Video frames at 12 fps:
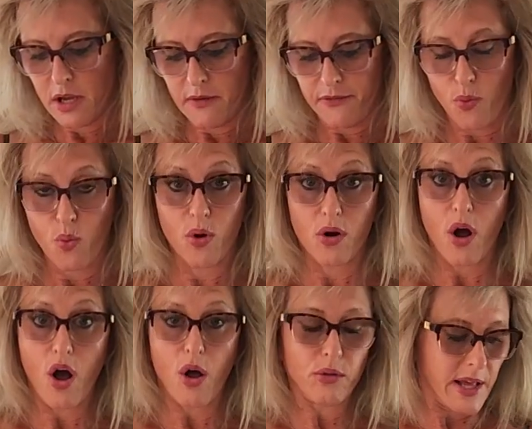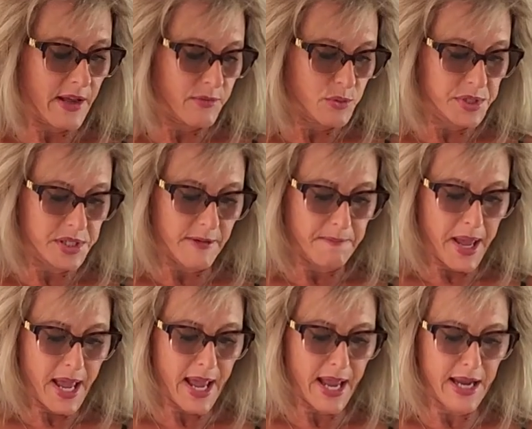for all levels of
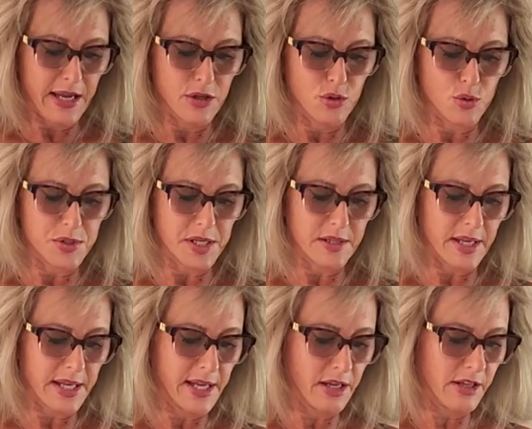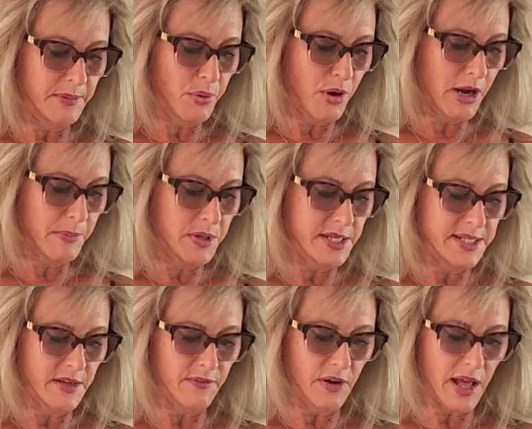pain using the healing properties
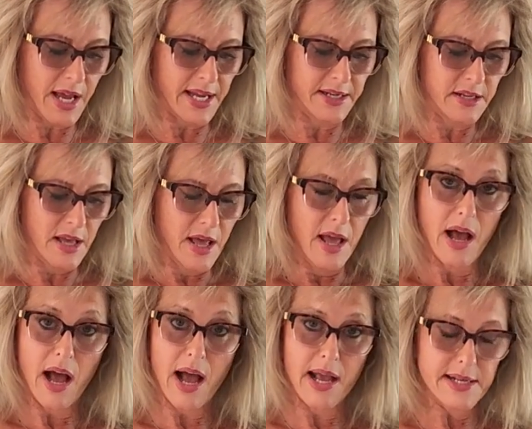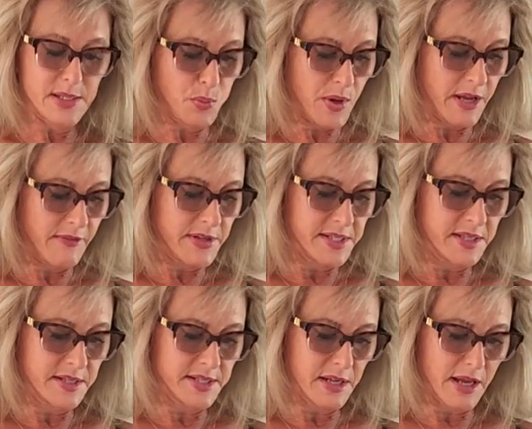of light. Ice Wave is
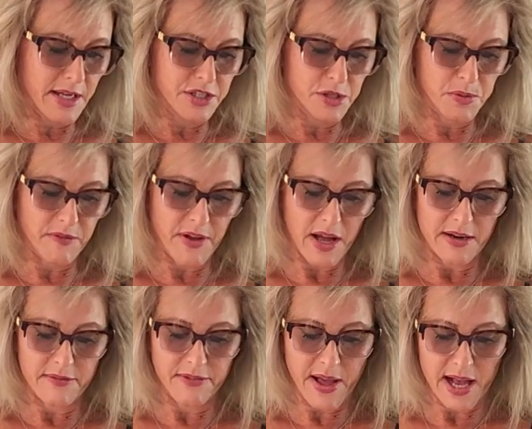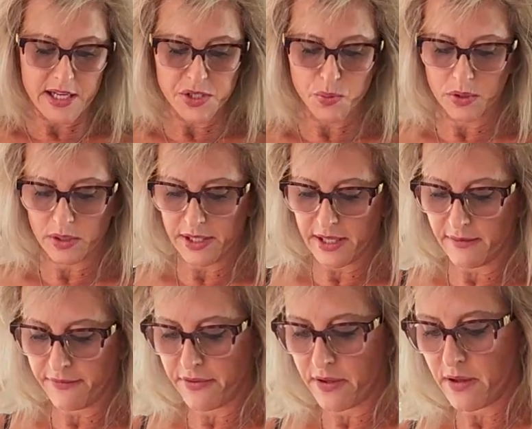designed to provide fast relief
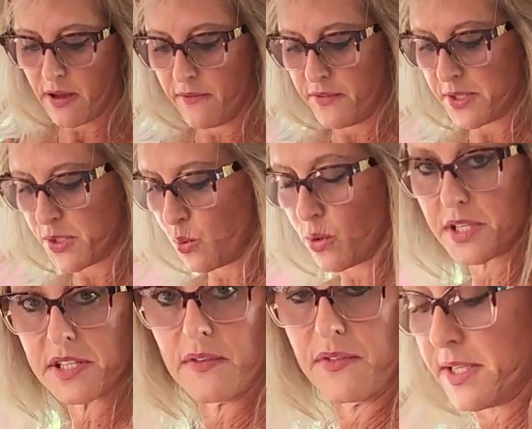of the source of